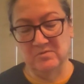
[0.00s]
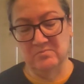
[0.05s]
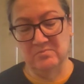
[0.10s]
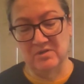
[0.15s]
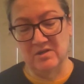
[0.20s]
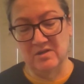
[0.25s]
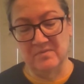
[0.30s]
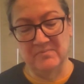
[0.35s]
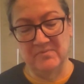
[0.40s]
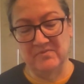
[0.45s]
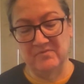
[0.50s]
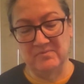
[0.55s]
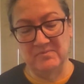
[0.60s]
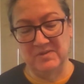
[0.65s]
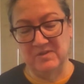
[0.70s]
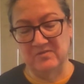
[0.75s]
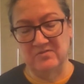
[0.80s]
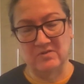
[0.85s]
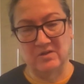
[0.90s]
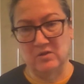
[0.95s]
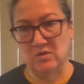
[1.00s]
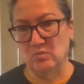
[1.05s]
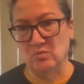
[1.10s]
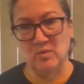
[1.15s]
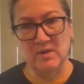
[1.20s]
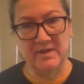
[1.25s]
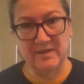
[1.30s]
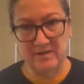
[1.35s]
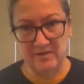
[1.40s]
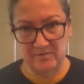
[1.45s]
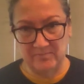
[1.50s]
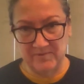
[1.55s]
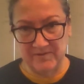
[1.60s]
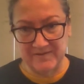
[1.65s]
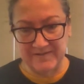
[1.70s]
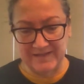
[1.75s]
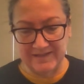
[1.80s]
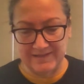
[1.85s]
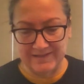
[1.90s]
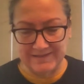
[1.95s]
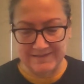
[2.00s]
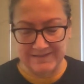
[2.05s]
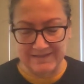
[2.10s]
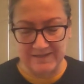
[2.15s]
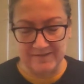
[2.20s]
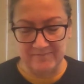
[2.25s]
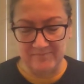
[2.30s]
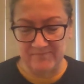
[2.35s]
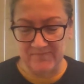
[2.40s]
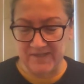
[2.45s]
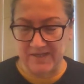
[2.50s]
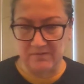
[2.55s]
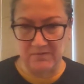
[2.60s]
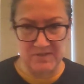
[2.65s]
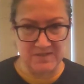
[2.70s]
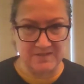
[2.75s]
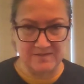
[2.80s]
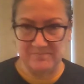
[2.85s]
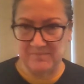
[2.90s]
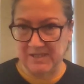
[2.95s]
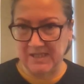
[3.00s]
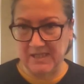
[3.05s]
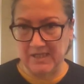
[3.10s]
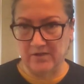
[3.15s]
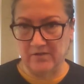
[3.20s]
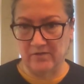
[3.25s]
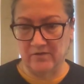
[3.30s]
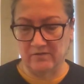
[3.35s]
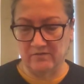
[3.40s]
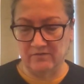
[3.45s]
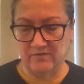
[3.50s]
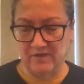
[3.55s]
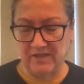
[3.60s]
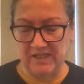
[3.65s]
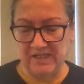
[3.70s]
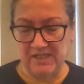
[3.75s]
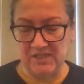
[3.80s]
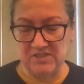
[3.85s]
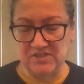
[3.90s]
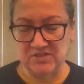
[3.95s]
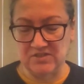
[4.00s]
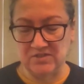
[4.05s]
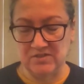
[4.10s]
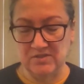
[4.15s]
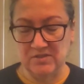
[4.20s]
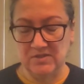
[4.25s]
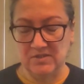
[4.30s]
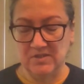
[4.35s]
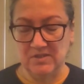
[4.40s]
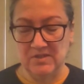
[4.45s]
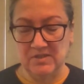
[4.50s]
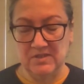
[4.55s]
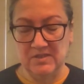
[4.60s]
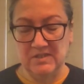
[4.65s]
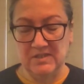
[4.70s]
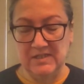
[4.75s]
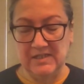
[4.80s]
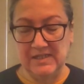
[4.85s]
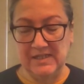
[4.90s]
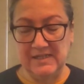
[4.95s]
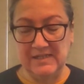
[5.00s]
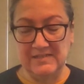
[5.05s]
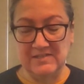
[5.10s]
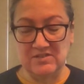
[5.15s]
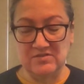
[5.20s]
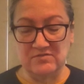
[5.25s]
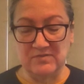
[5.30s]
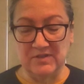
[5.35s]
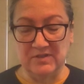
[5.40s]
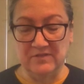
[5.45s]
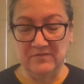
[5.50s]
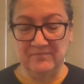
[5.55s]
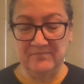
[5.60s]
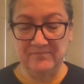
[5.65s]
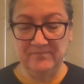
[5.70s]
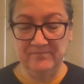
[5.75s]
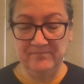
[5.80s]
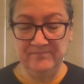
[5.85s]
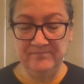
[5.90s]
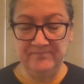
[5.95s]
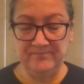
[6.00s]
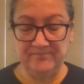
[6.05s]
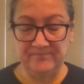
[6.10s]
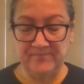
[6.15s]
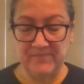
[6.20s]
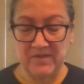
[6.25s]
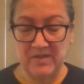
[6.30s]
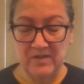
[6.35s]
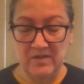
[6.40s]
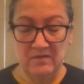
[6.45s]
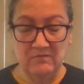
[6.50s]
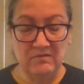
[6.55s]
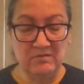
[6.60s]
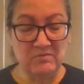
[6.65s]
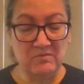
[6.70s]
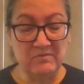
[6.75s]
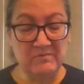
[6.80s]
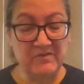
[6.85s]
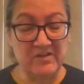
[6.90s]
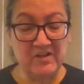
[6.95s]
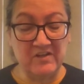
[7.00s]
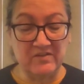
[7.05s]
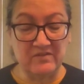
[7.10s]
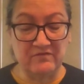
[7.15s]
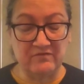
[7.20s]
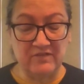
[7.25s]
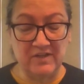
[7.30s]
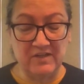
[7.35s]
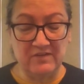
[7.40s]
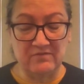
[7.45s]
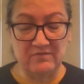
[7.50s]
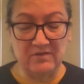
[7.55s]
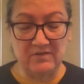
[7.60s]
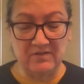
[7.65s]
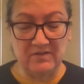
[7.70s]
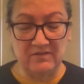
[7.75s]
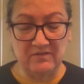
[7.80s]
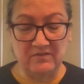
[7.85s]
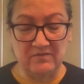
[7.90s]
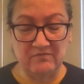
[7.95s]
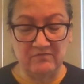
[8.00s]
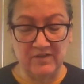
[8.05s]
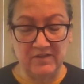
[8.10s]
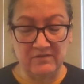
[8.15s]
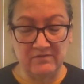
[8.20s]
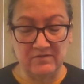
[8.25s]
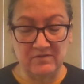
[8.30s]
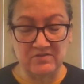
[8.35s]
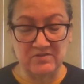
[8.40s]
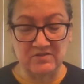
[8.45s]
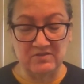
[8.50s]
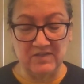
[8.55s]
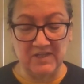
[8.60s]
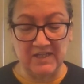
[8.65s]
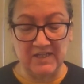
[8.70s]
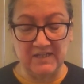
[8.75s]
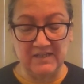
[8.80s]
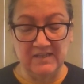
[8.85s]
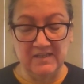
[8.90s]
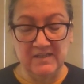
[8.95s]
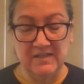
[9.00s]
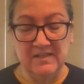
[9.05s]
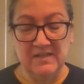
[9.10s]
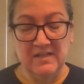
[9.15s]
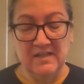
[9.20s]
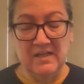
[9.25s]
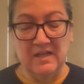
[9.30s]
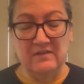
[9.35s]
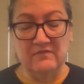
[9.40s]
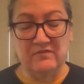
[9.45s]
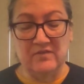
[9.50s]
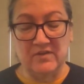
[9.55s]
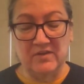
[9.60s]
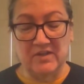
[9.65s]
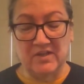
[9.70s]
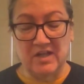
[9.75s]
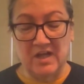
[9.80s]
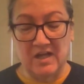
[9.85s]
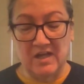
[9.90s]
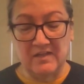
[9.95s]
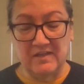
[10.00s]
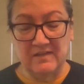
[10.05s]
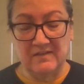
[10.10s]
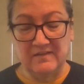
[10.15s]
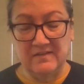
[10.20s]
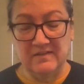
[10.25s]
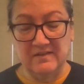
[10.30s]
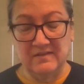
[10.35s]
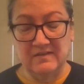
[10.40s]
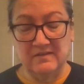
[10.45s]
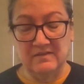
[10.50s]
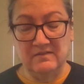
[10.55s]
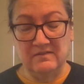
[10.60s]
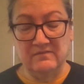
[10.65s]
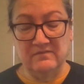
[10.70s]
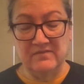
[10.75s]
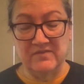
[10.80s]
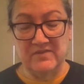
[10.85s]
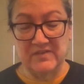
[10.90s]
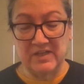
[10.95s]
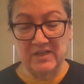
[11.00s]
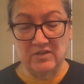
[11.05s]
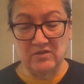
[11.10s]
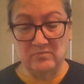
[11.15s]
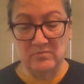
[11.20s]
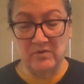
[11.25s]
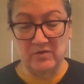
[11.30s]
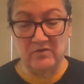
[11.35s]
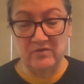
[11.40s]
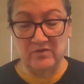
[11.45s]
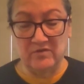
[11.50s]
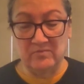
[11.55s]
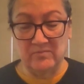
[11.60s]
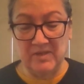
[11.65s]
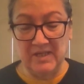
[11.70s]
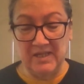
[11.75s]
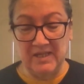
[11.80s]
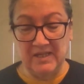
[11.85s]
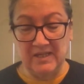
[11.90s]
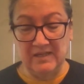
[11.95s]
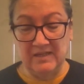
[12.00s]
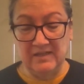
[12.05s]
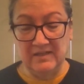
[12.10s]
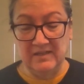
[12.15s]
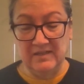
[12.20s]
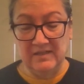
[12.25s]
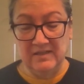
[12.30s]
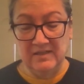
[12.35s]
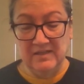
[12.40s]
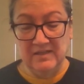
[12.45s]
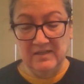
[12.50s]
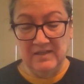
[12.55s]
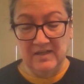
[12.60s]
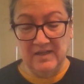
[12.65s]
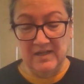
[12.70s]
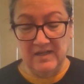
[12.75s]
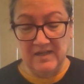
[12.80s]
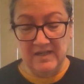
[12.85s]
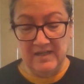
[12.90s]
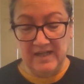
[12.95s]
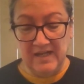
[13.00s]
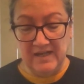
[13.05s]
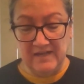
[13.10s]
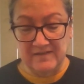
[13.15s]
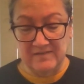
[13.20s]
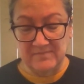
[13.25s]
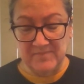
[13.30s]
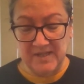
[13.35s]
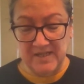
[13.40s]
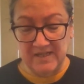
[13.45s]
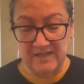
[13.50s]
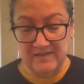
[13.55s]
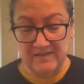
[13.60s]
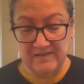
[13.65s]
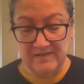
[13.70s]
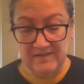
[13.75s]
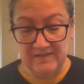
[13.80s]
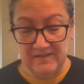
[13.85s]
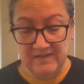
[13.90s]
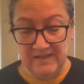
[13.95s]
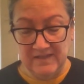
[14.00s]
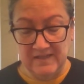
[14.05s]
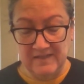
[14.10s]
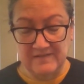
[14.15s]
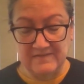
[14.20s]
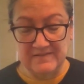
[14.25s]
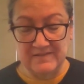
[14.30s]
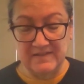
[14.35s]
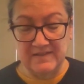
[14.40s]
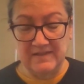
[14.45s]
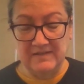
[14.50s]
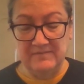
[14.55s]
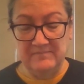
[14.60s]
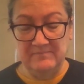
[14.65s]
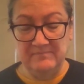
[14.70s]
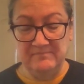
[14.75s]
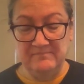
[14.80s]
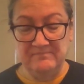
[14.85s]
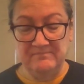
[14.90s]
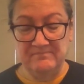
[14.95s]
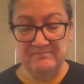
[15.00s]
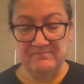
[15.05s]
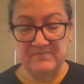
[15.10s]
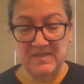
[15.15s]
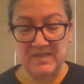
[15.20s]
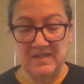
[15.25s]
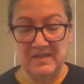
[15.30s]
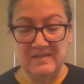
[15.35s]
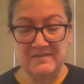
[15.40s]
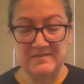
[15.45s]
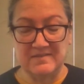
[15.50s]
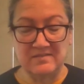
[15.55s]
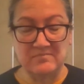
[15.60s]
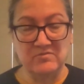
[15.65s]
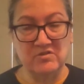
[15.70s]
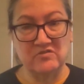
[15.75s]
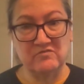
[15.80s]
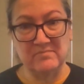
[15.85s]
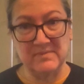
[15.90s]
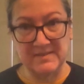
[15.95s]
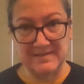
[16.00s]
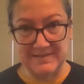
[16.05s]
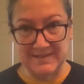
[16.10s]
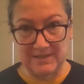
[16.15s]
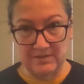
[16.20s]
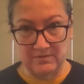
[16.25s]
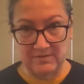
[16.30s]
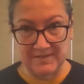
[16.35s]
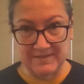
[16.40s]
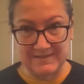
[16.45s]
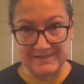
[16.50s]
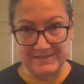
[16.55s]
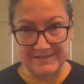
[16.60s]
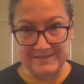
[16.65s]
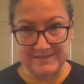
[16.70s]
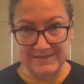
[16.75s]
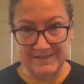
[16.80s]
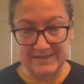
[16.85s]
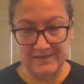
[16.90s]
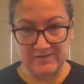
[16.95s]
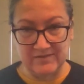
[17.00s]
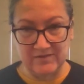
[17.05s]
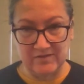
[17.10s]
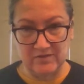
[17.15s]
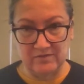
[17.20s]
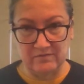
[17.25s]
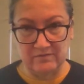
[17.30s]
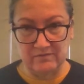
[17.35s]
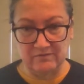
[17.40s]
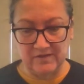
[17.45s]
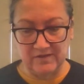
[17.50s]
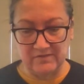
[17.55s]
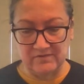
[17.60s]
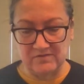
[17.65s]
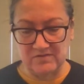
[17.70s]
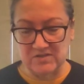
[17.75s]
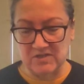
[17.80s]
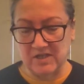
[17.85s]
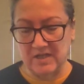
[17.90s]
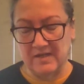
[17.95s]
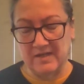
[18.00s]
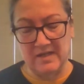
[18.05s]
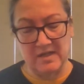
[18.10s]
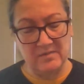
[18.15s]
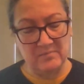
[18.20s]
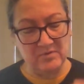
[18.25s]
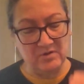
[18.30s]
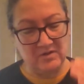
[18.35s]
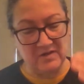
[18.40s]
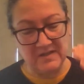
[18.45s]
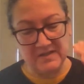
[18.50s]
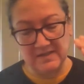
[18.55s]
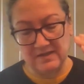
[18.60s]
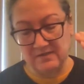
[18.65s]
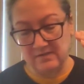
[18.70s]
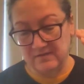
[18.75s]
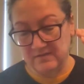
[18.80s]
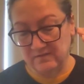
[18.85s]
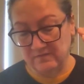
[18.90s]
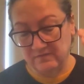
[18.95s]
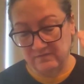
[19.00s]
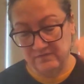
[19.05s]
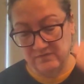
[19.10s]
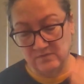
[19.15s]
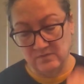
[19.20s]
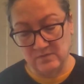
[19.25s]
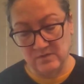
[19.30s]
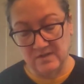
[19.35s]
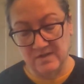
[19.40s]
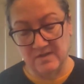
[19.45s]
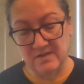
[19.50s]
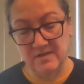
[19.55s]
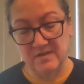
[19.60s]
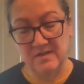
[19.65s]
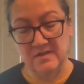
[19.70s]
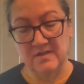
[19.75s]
prompts from the instructor 100% of the time. They would just be eager for each drill. We're moving on to free throw shooting. And for the cognitive psychomotor domain aspect, it's the movement sequence that it takes to do a free throw shot. And I broke it down into four